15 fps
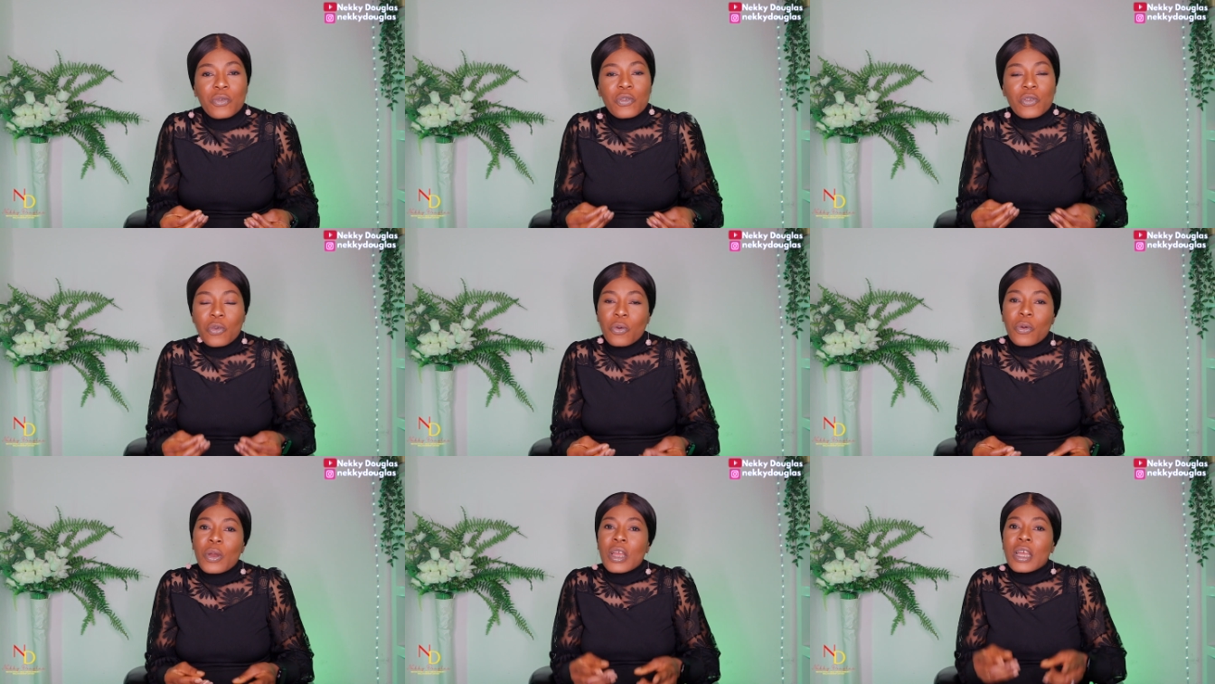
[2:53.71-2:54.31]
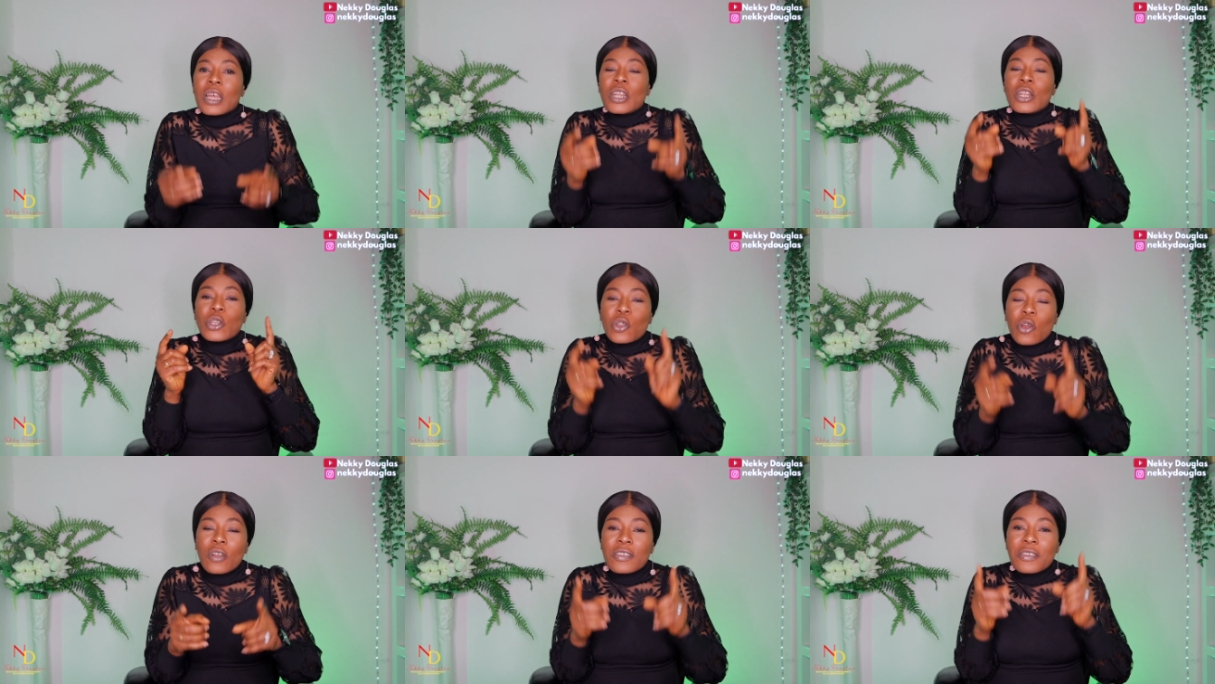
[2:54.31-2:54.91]
So
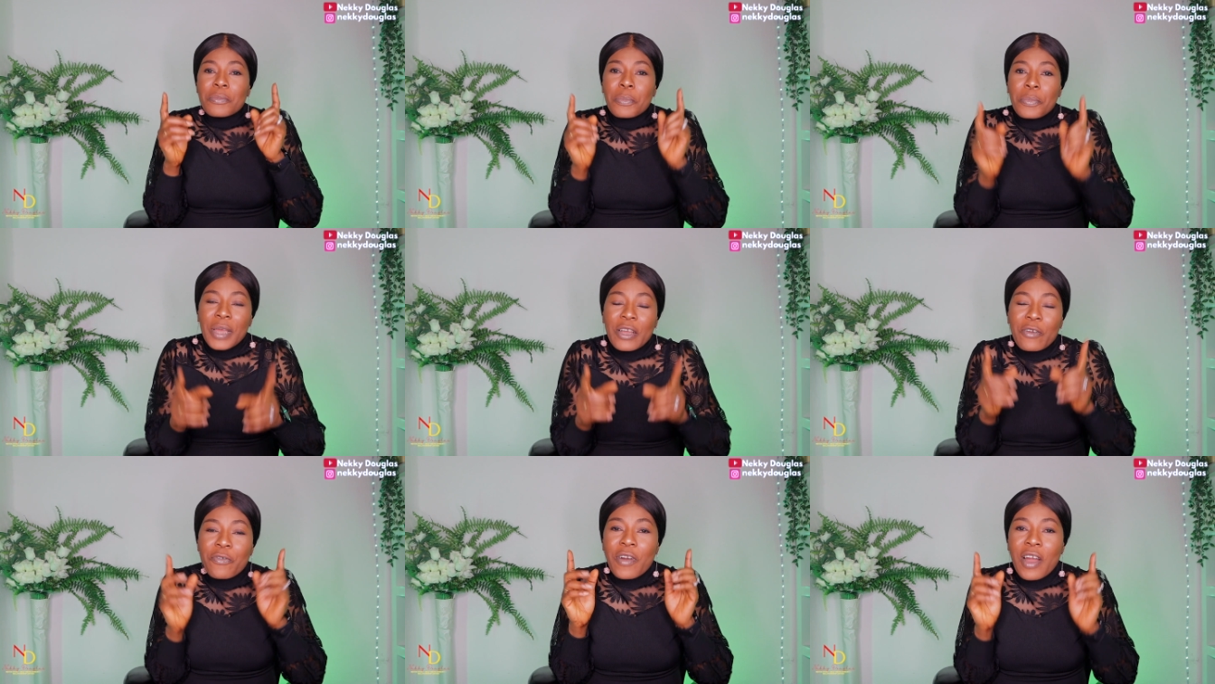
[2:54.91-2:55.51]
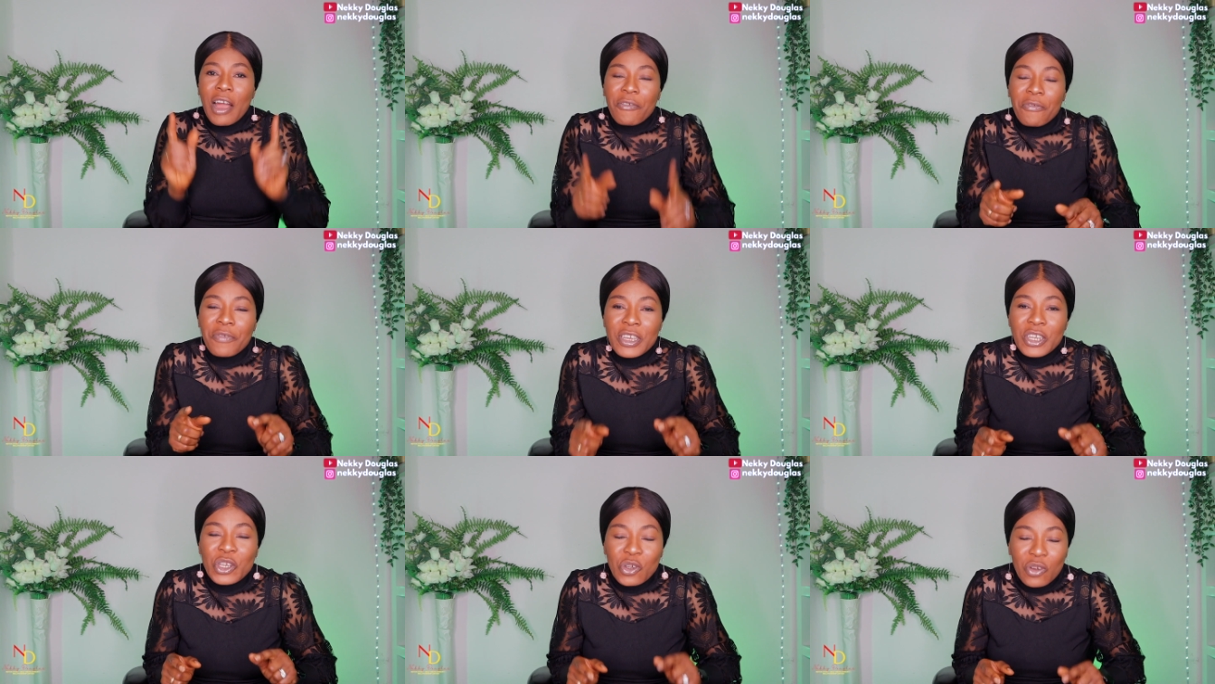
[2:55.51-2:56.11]
don't beg for
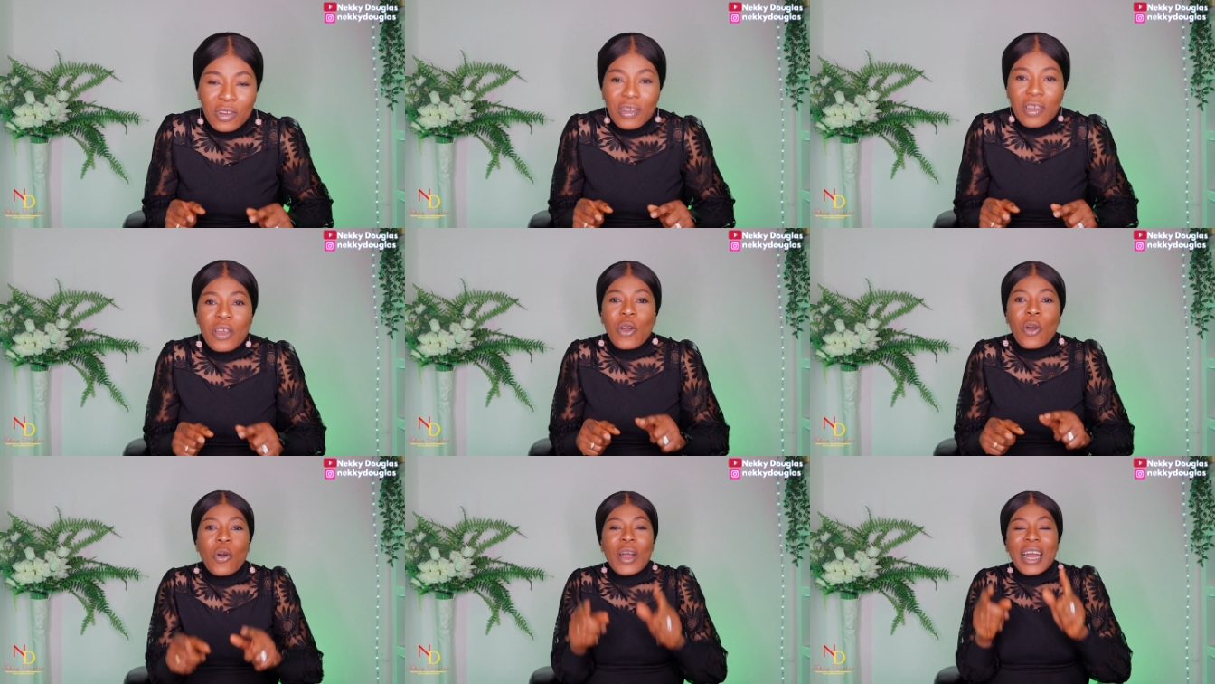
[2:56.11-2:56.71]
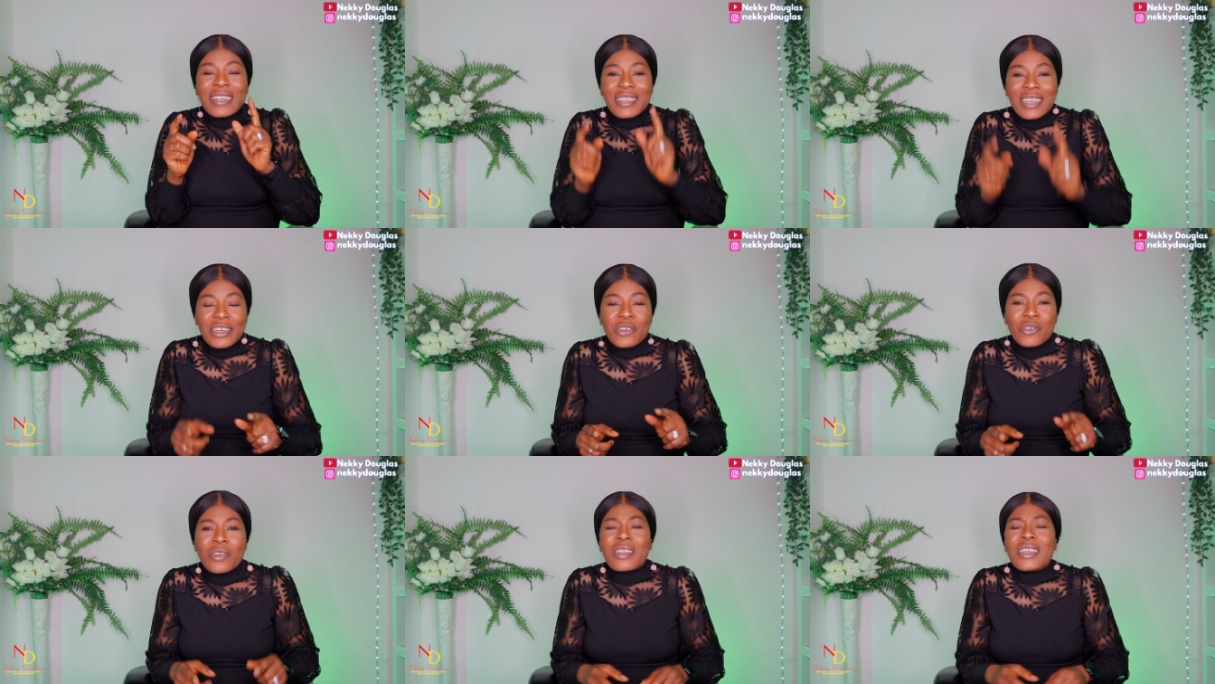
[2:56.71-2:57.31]
affection or
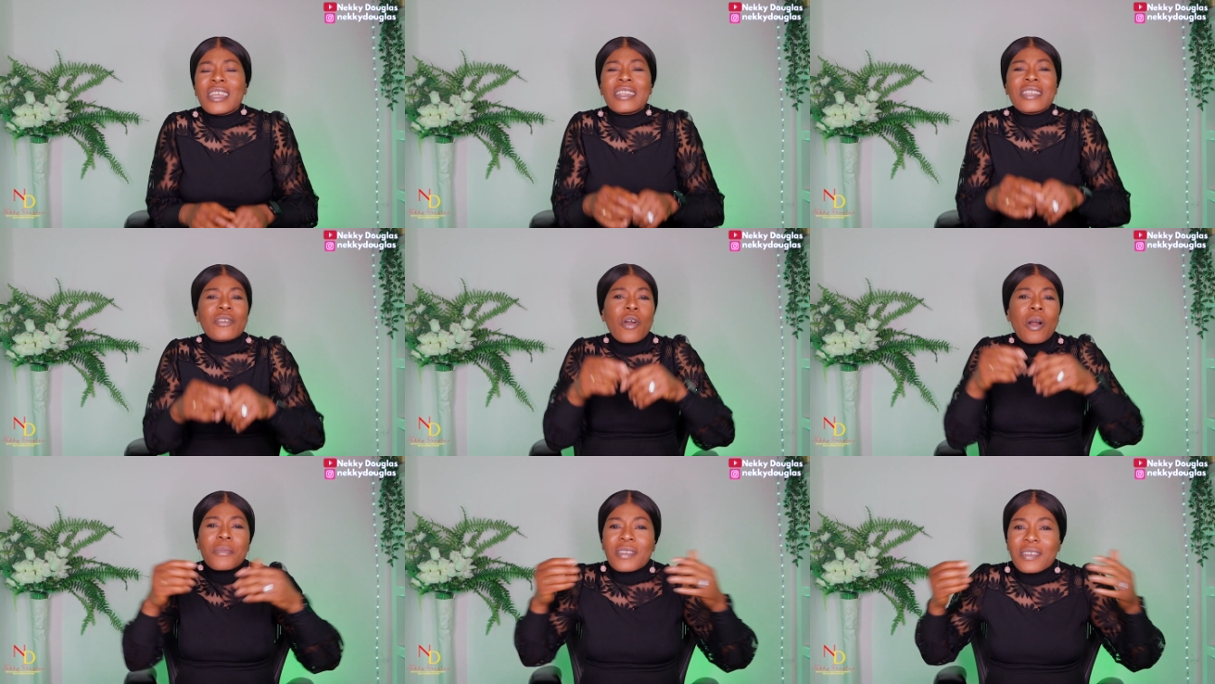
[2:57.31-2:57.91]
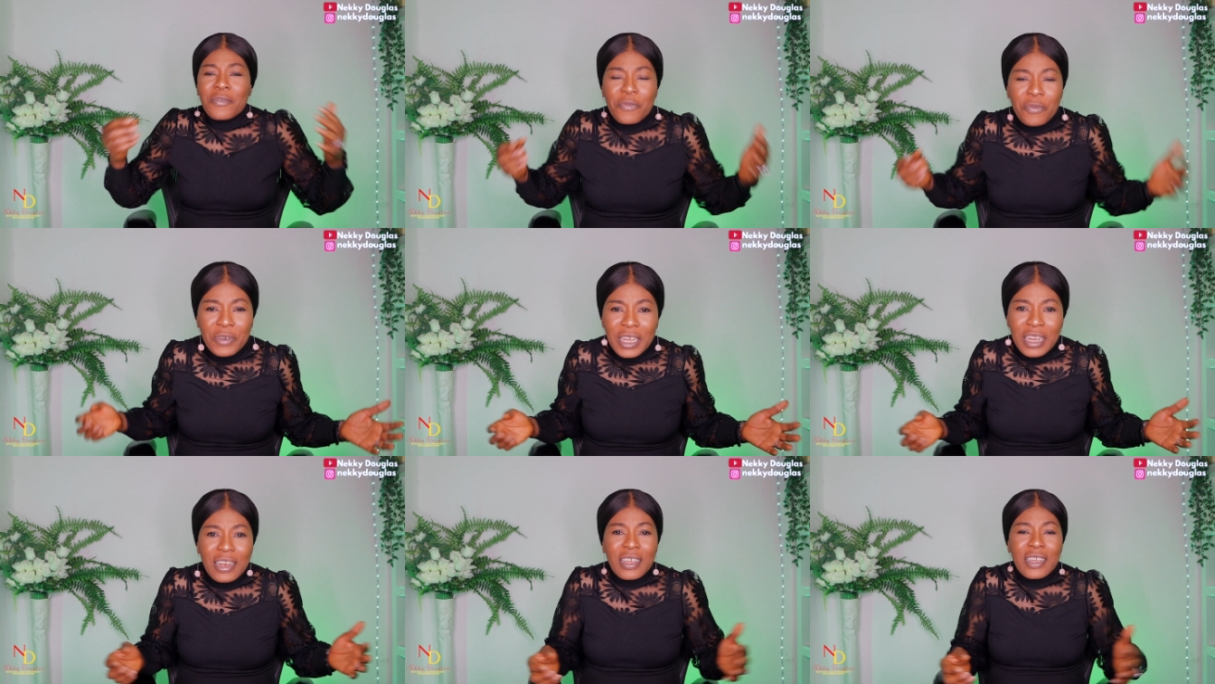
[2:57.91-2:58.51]
attention. It comes
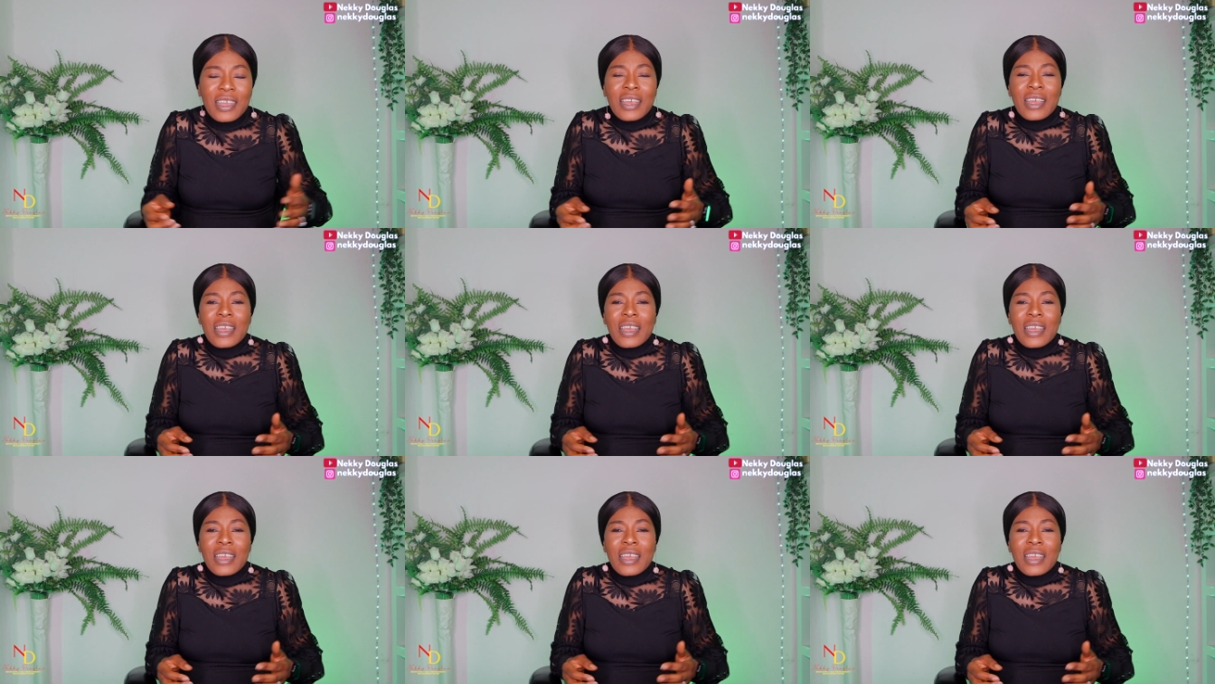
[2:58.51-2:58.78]
freely.